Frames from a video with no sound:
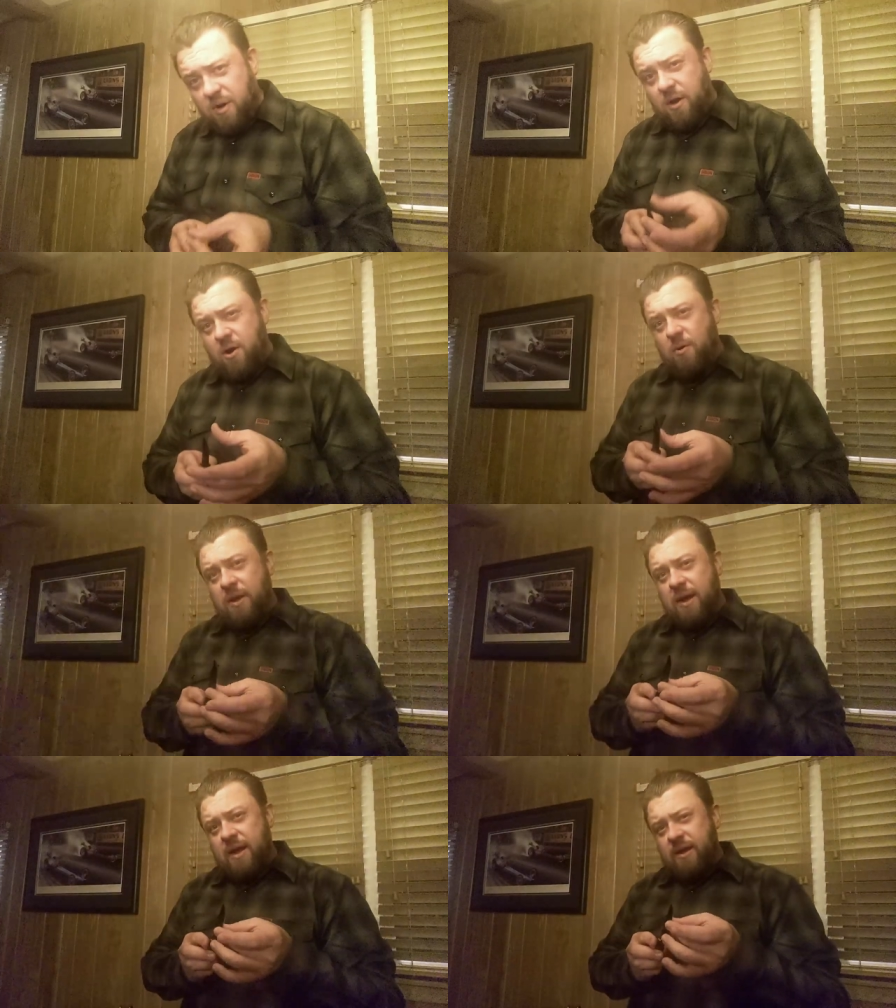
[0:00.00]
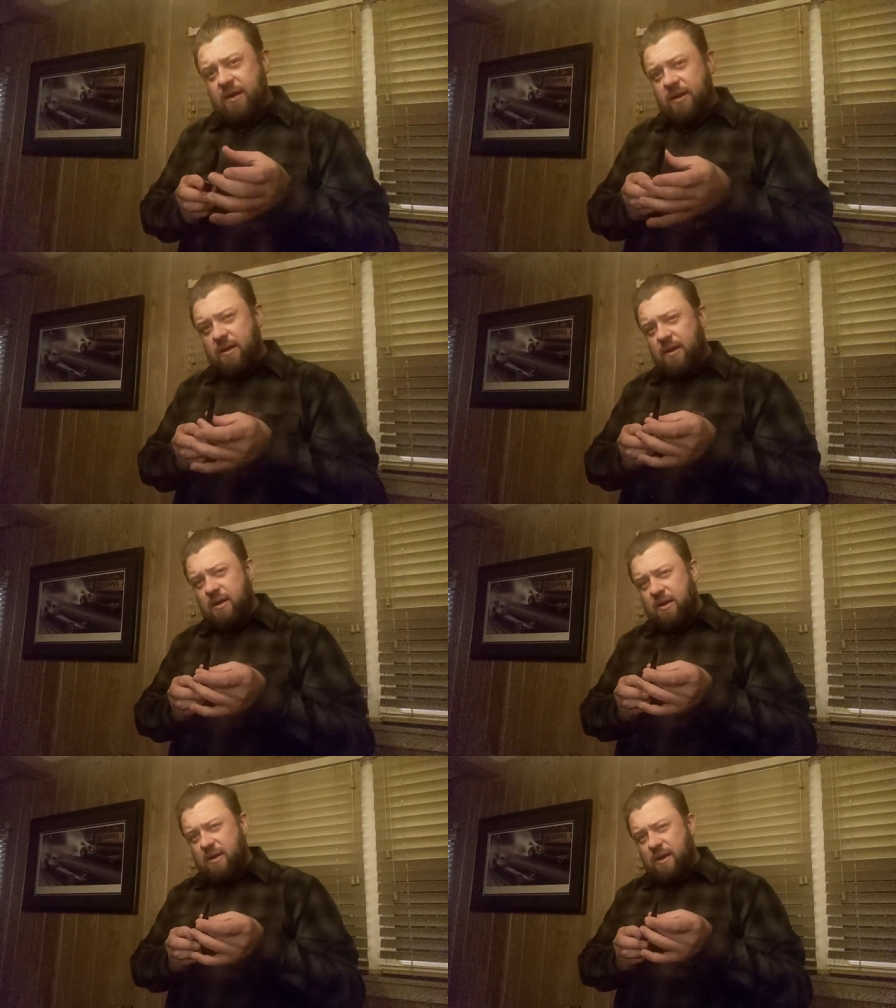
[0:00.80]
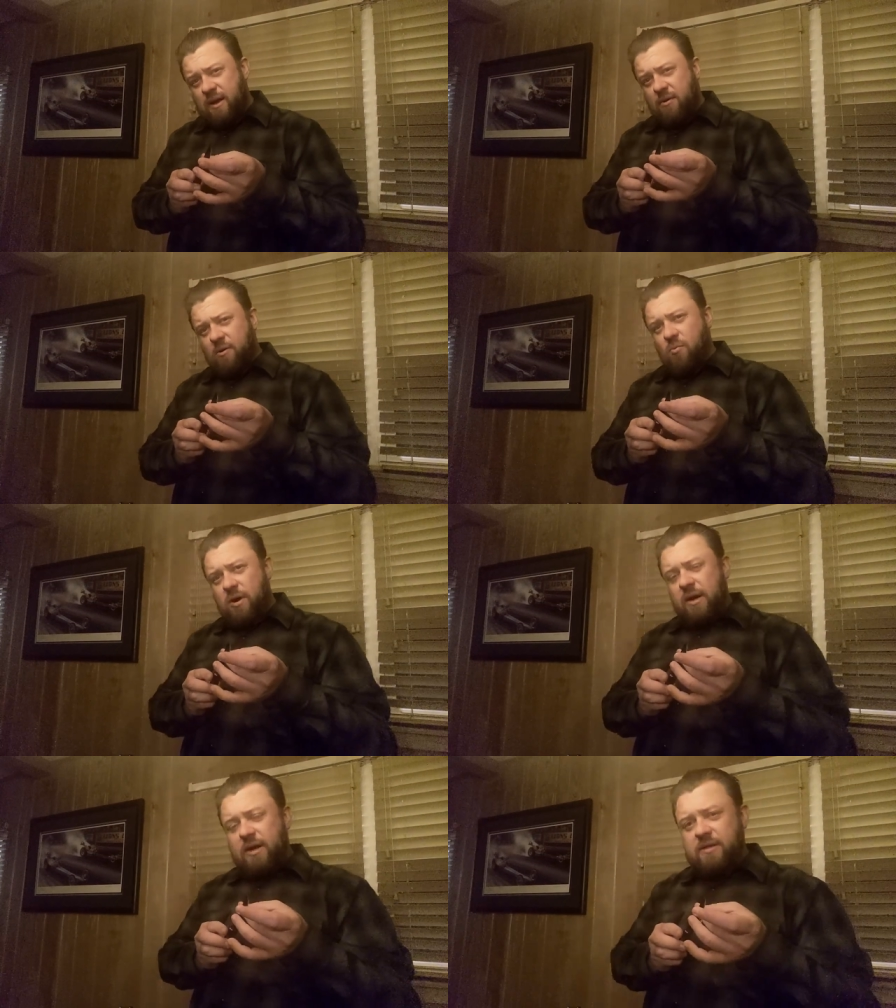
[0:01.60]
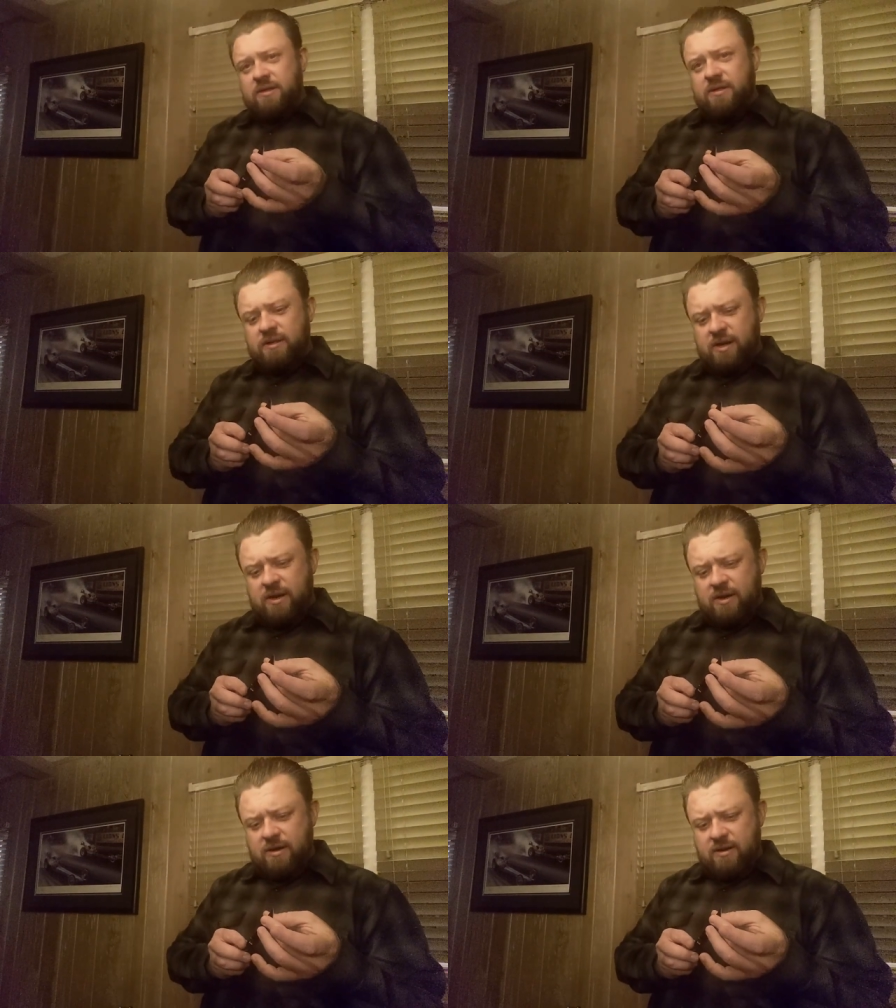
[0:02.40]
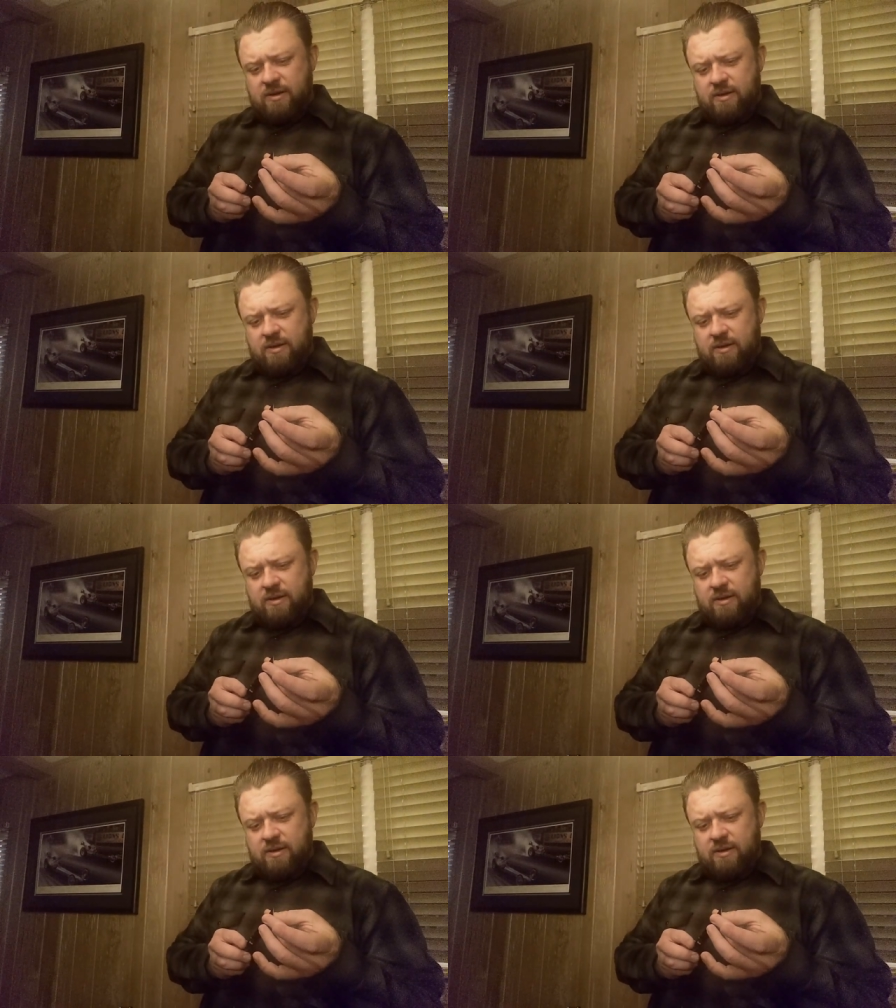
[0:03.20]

sort of coating on it. I don't know what it is. It's uh,